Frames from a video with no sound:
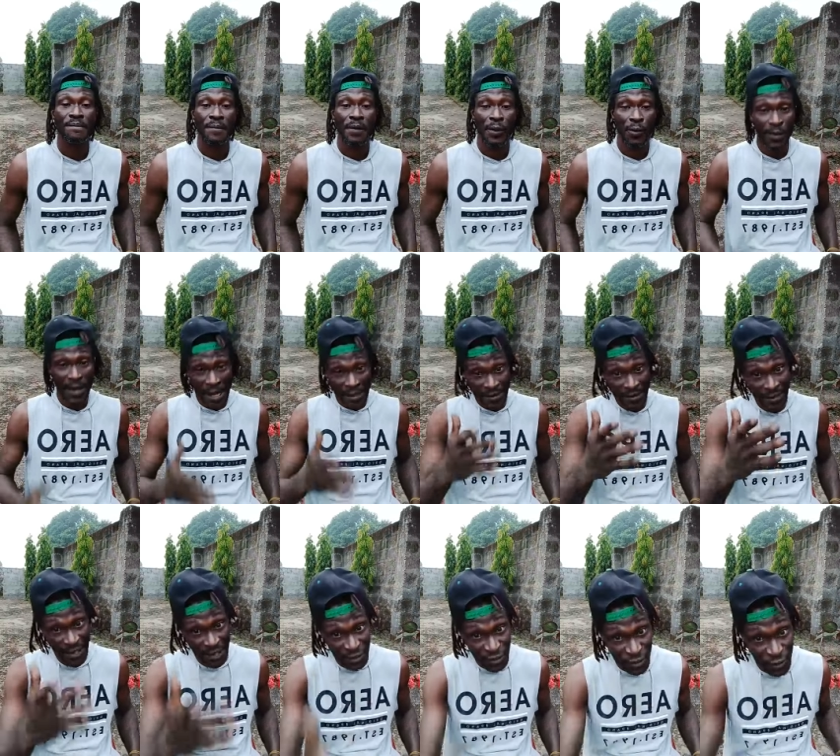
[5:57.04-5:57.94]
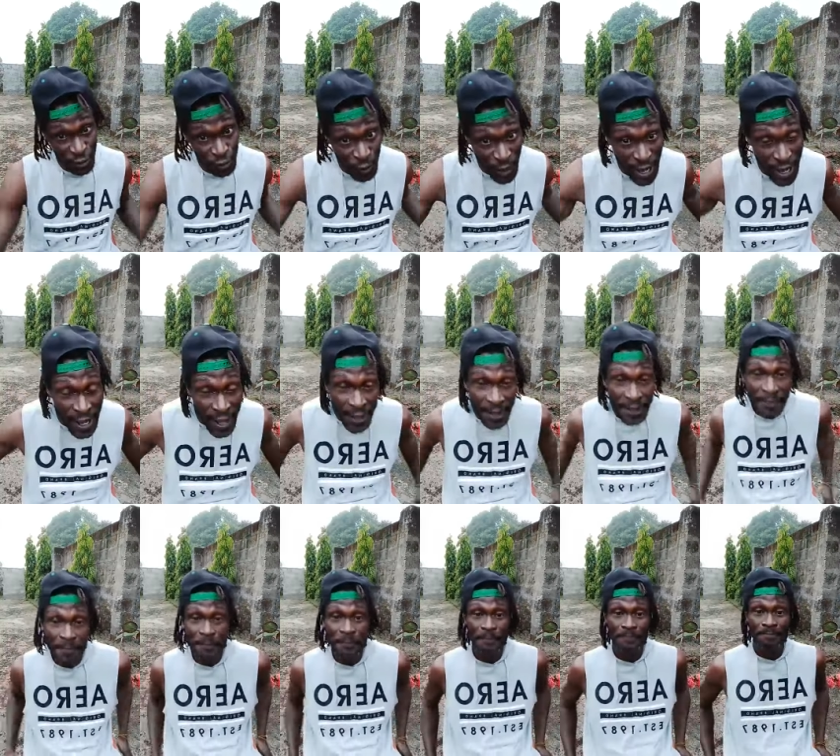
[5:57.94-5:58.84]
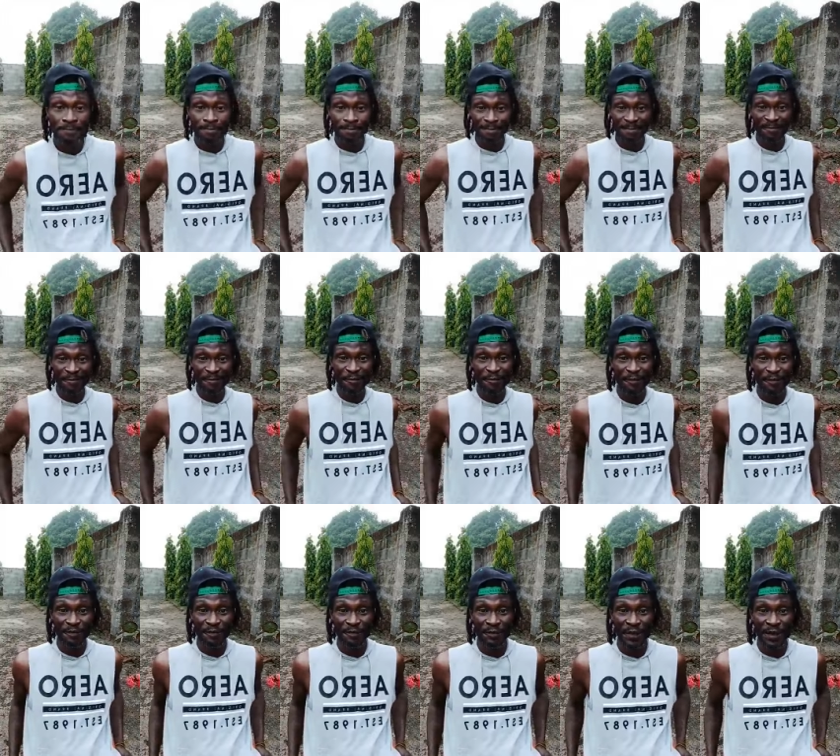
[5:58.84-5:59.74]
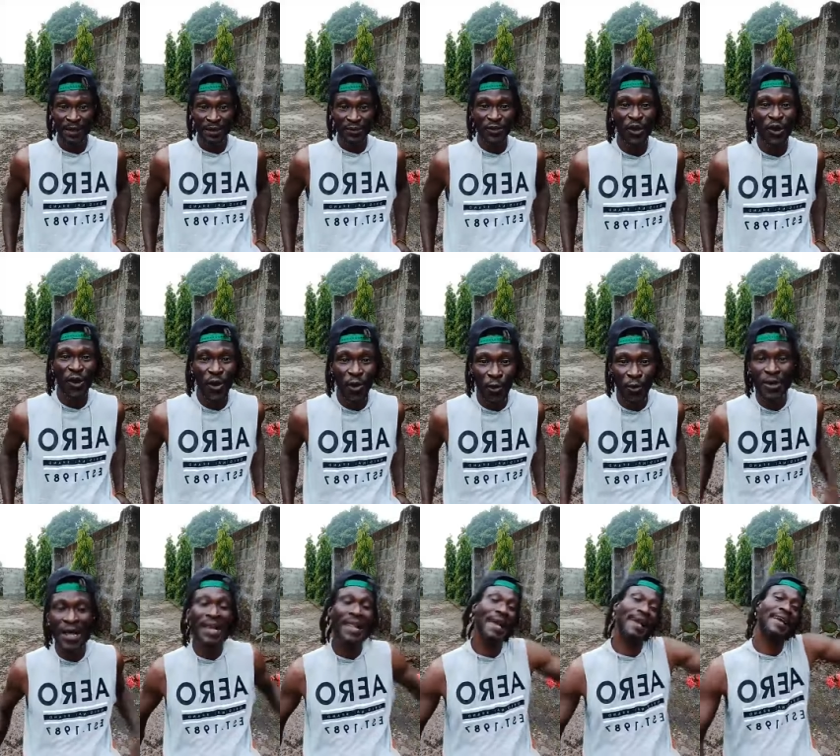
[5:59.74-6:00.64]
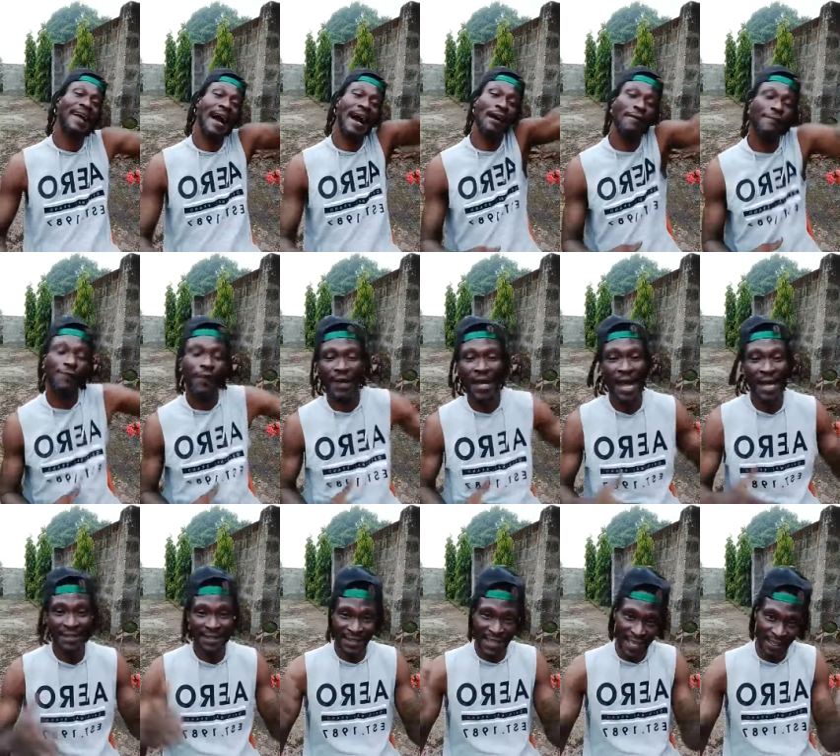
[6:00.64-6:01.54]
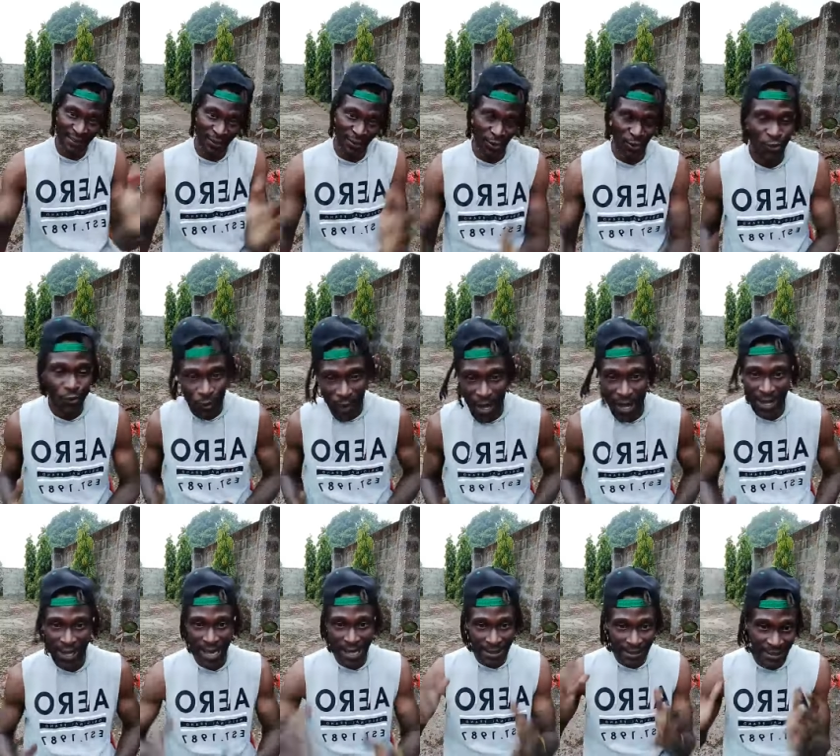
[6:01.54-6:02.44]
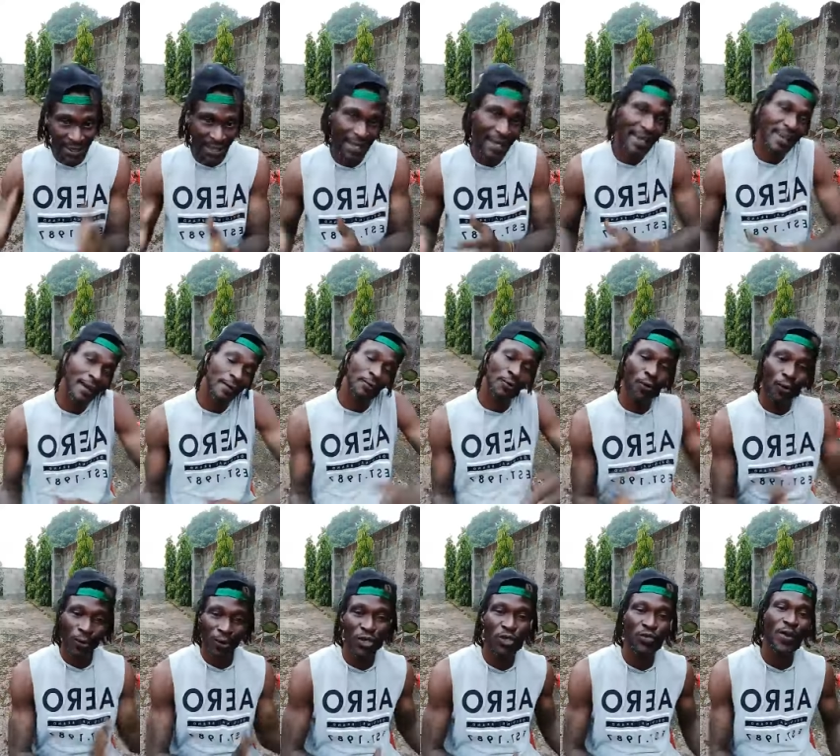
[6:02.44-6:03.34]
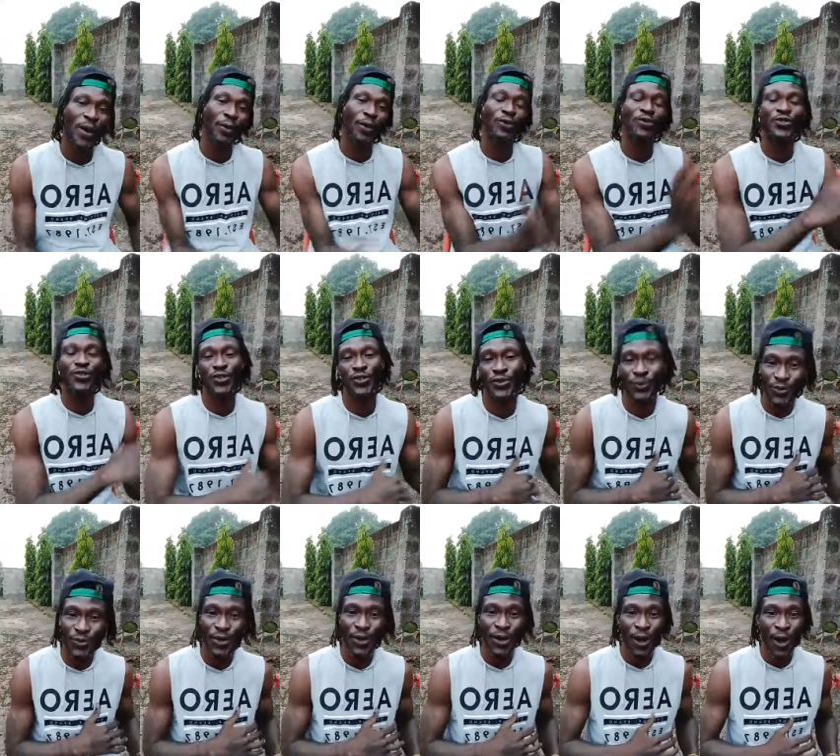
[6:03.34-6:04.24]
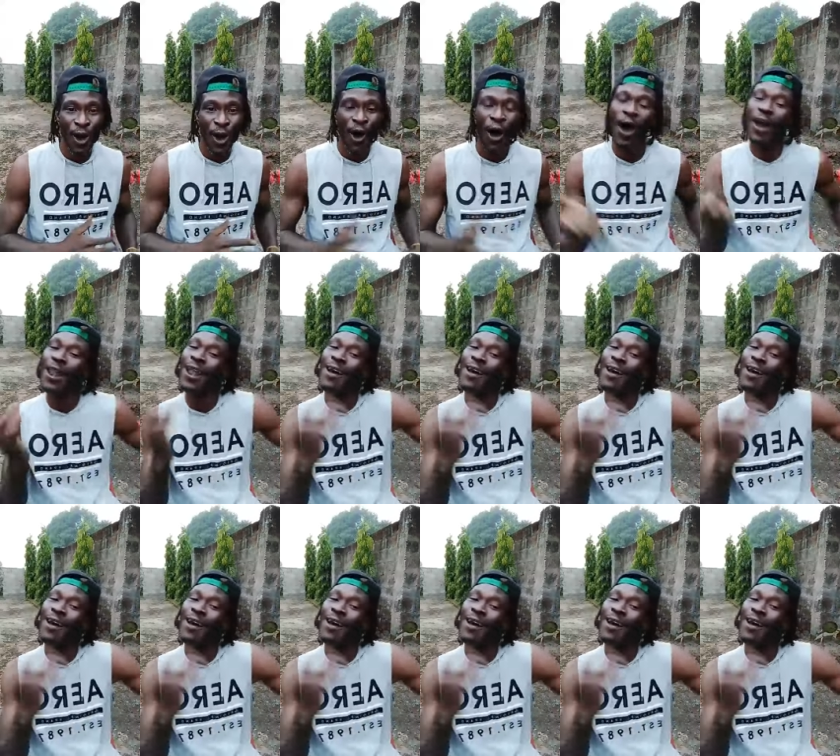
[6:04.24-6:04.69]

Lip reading: When I see this swear, so when they come, for can't start this swear, can't take care of go, the swear continue. All